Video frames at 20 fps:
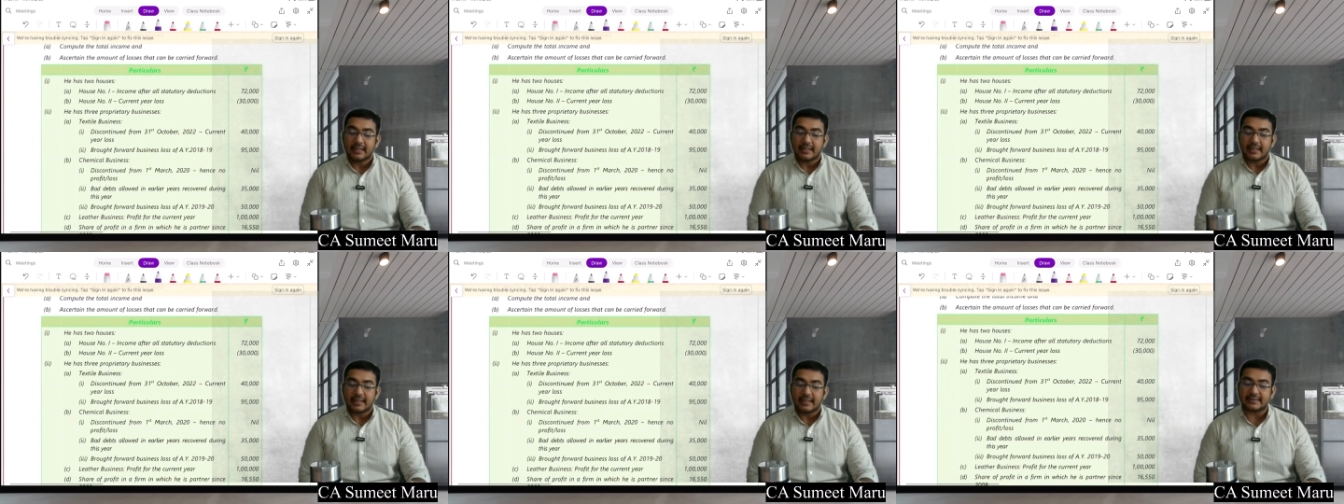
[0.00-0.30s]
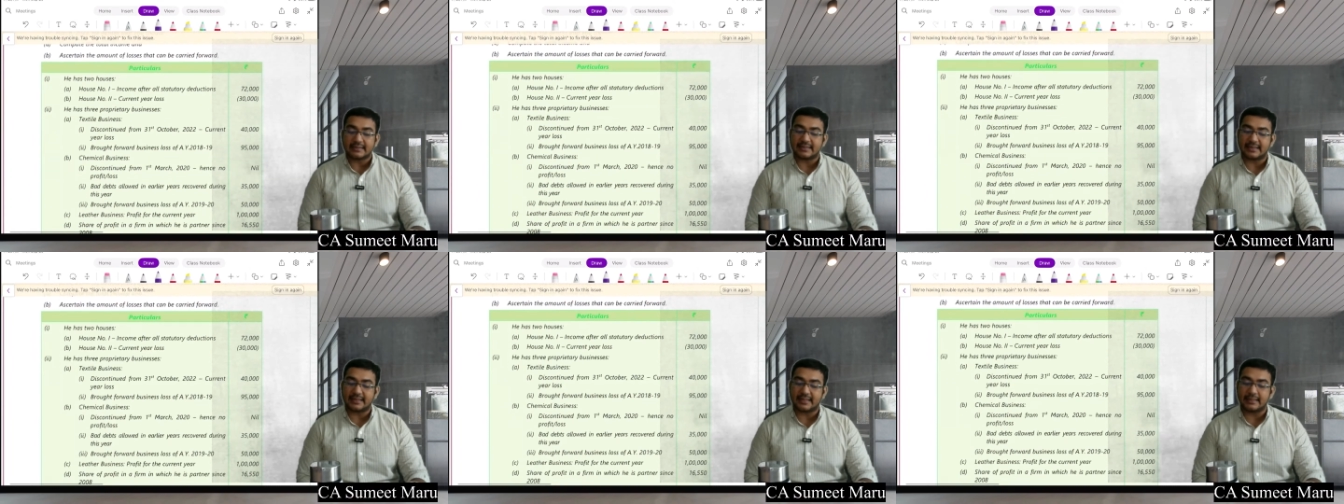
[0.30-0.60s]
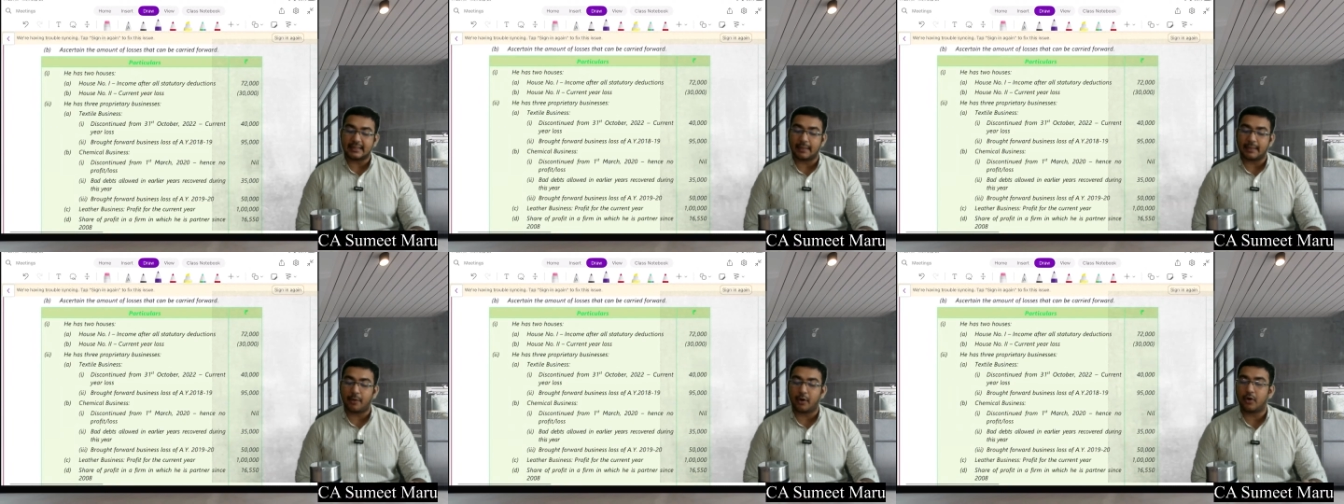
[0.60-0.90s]
a
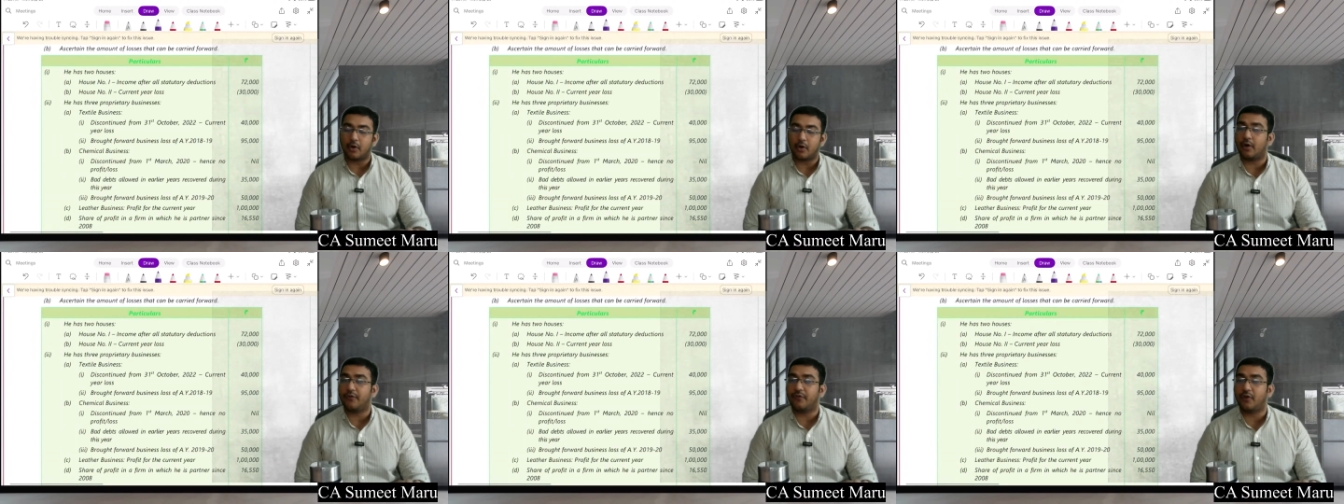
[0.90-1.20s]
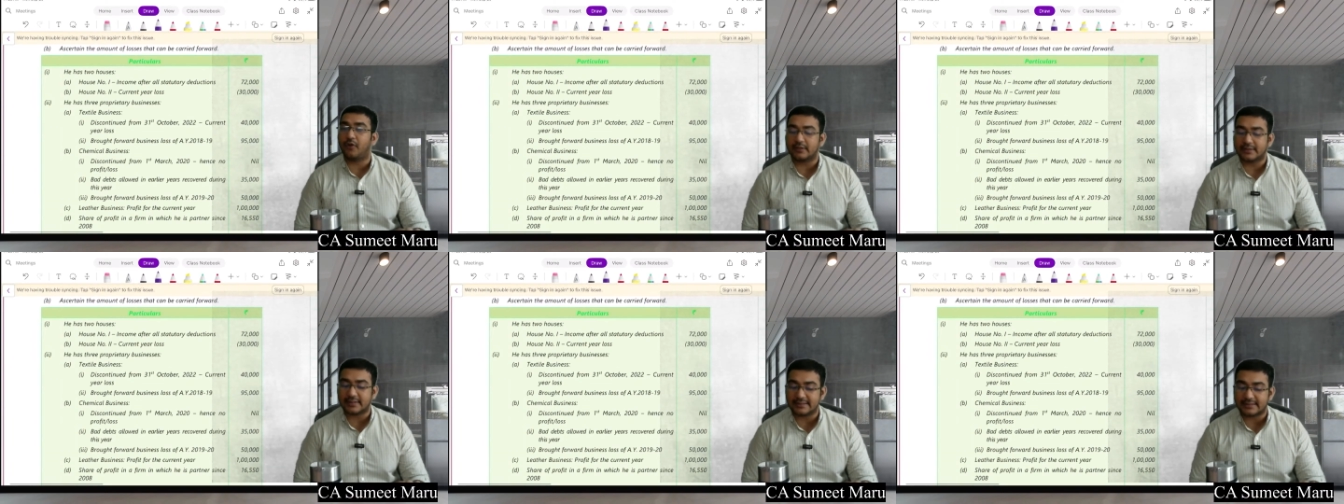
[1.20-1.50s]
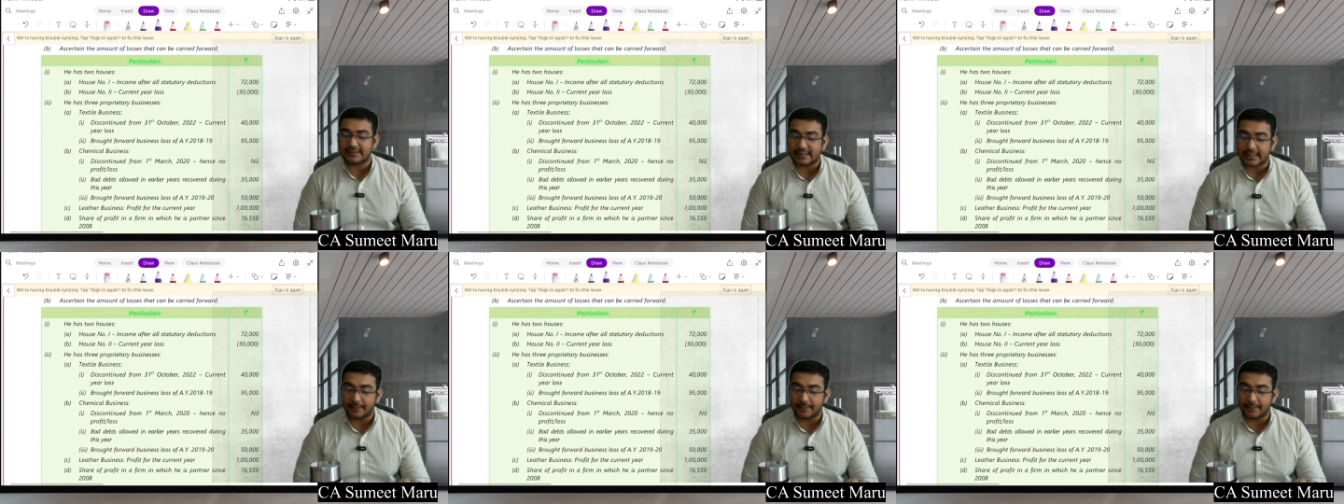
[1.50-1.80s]
certain amount of losses
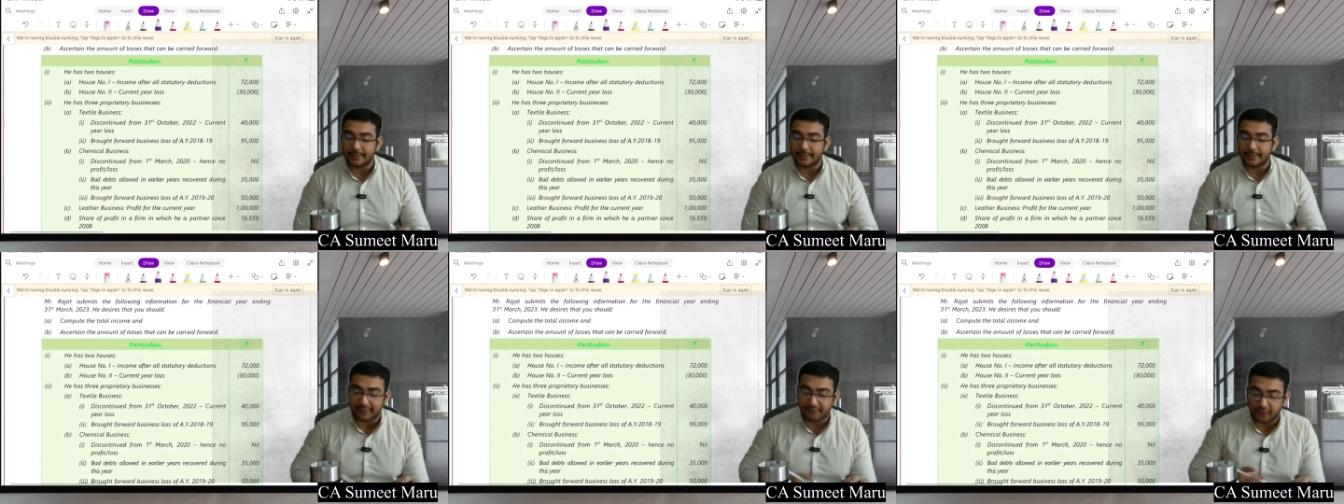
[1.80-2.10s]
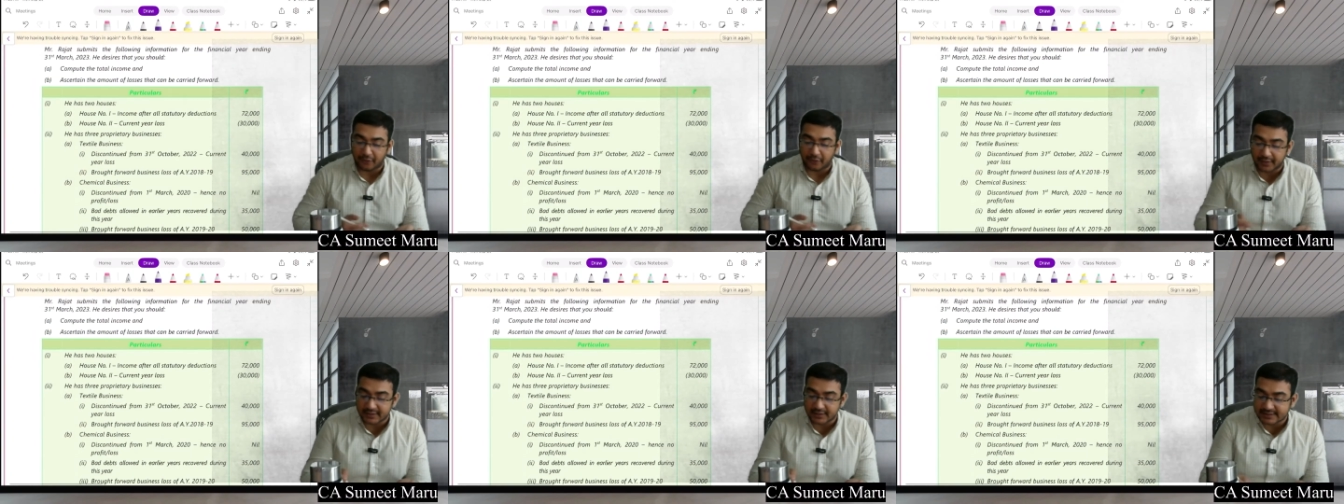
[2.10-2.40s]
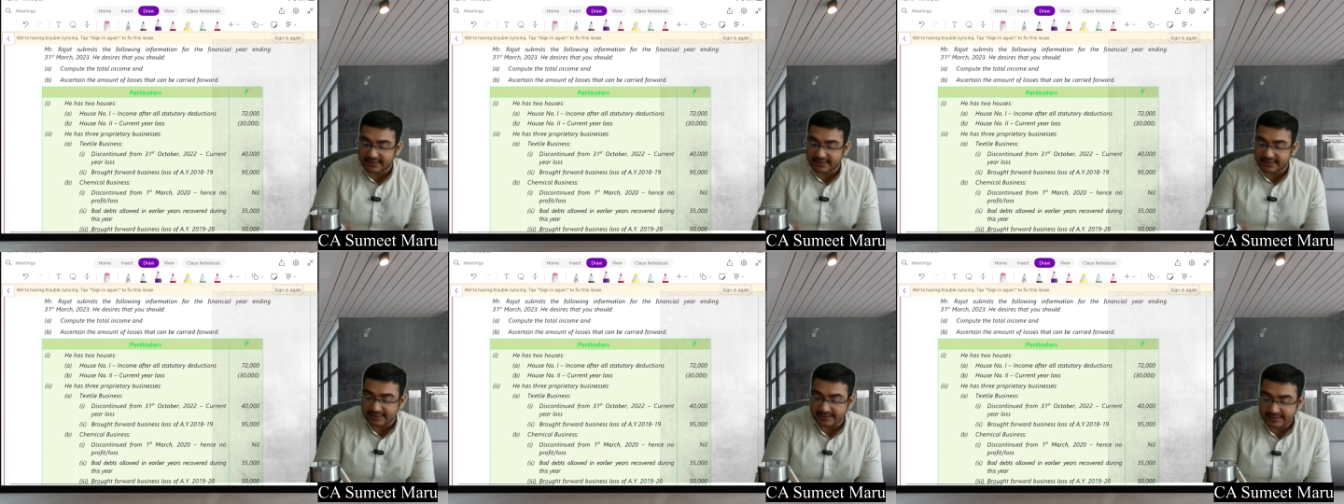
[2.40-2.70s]
that can be carried forward.
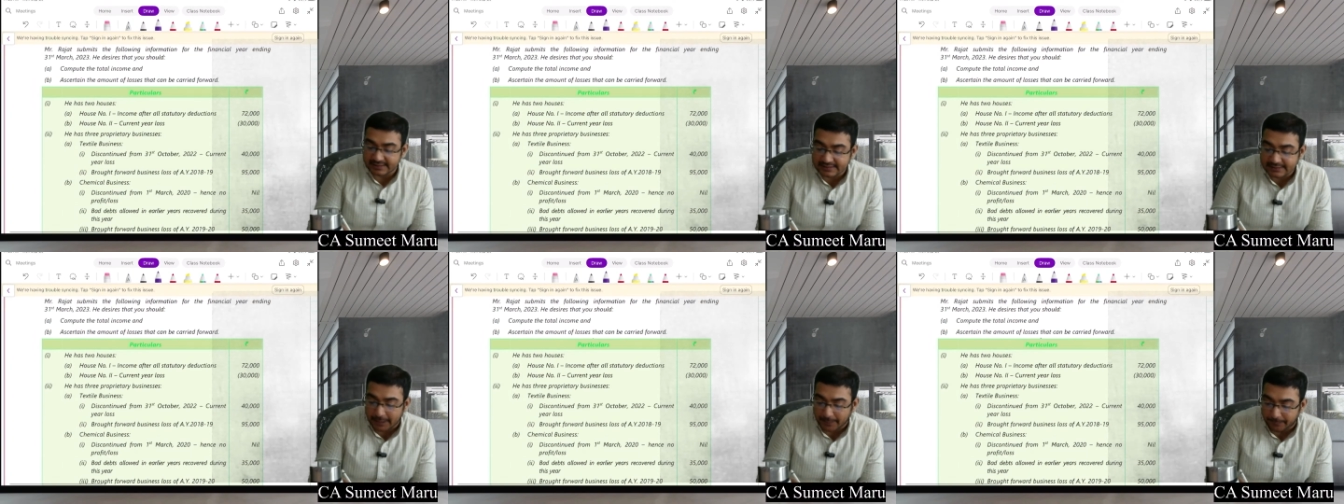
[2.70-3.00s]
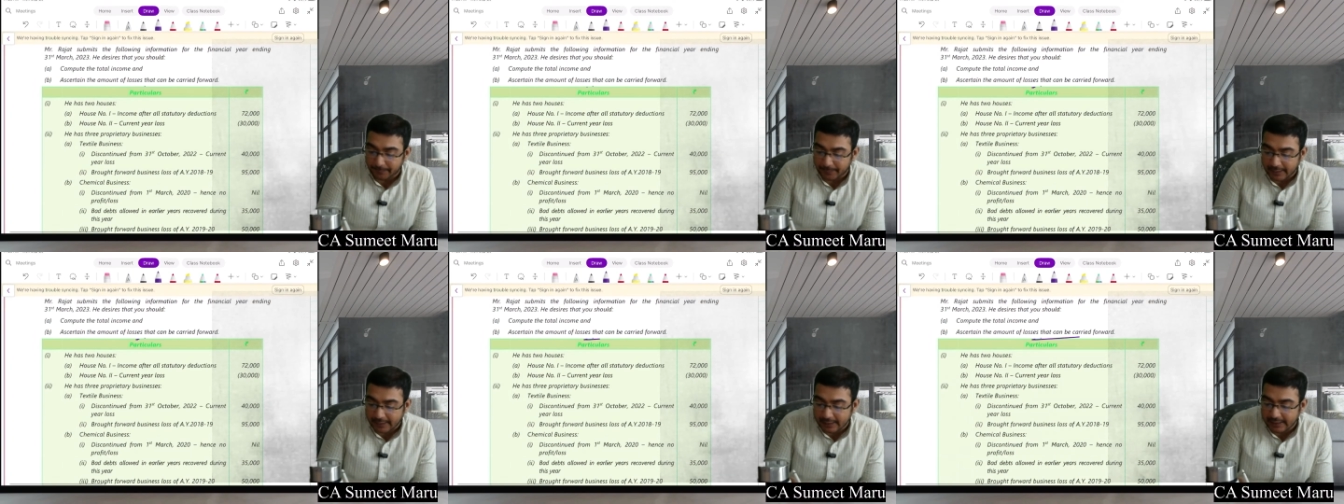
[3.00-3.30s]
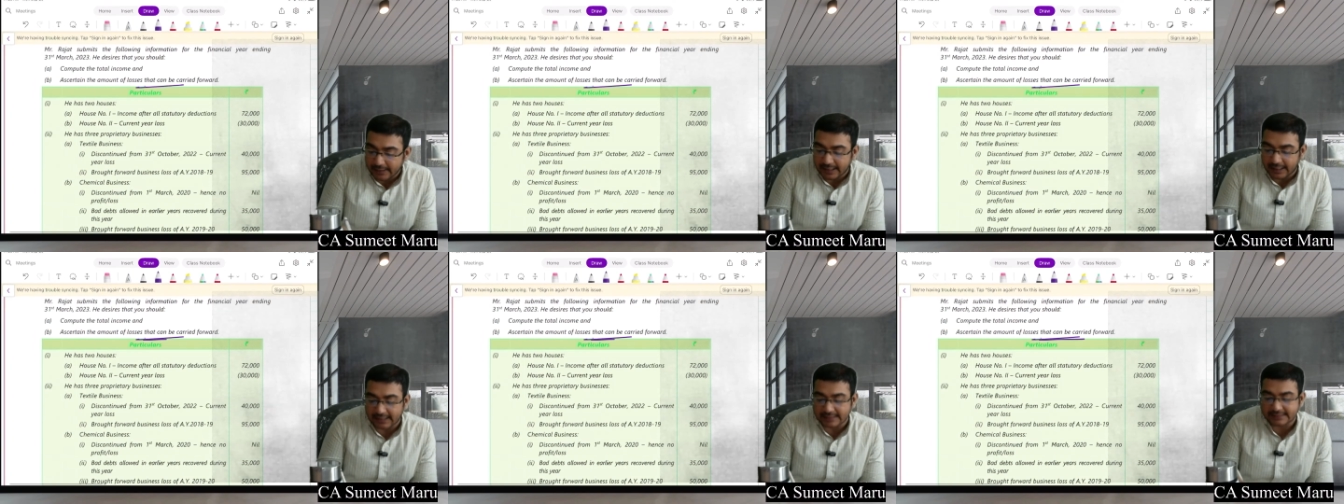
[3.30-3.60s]
See, it's
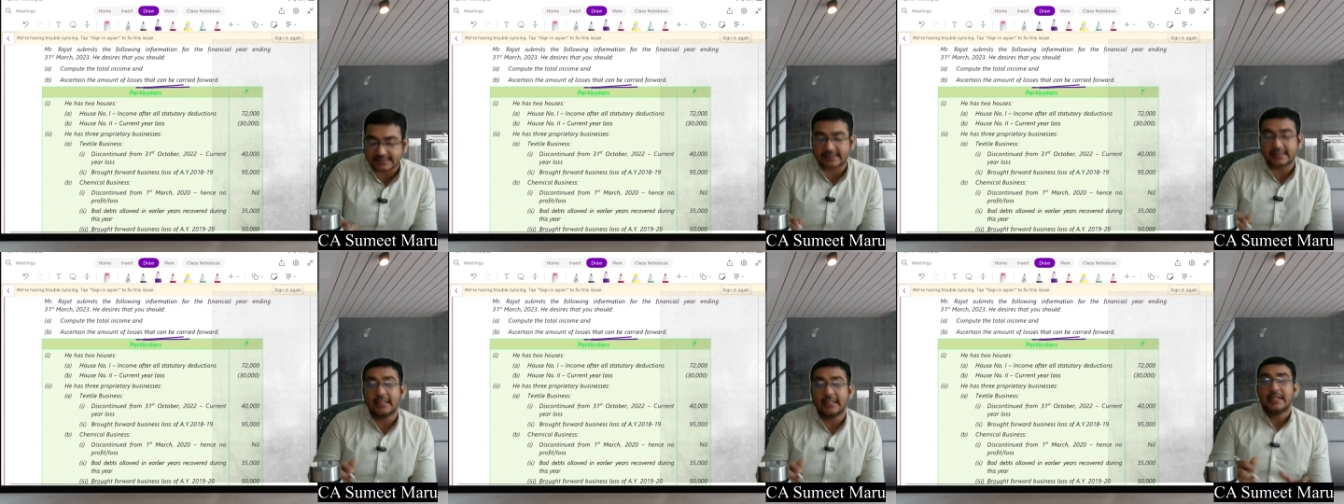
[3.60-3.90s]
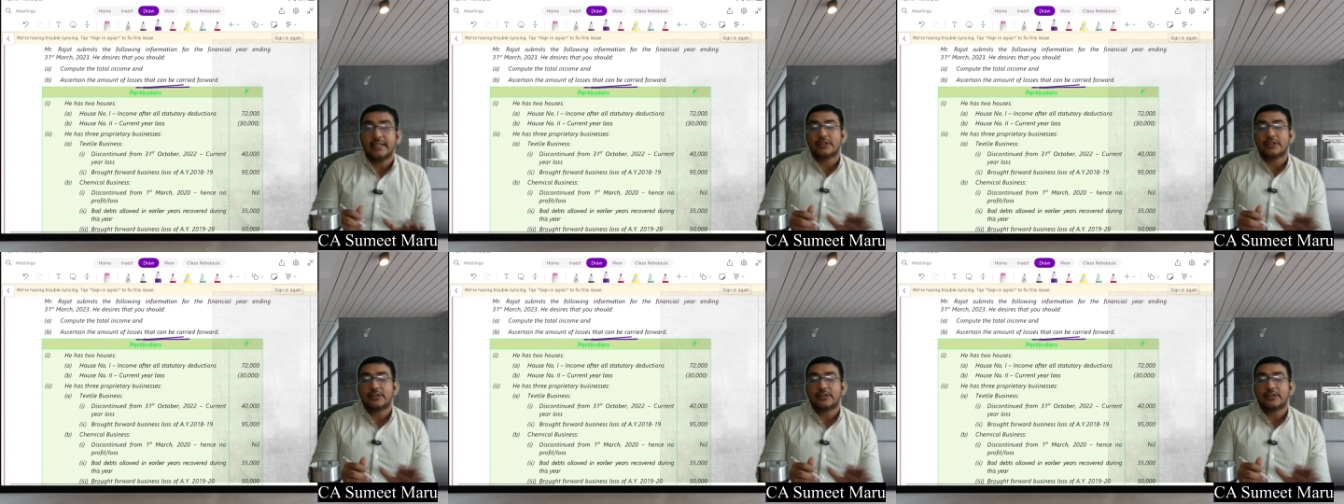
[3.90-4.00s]
separately asked.